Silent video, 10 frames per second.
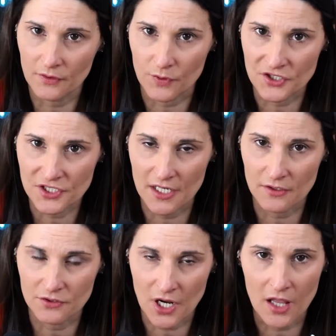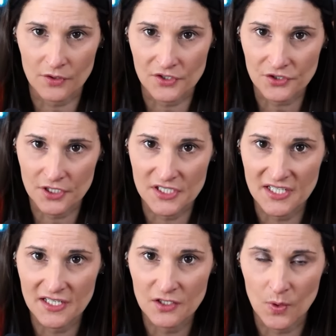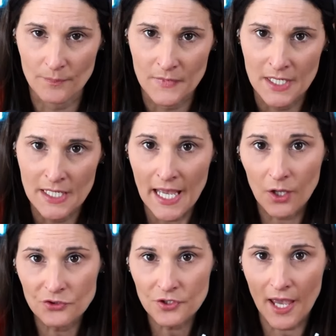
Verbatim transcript: the risk t- tolerance continuum helps,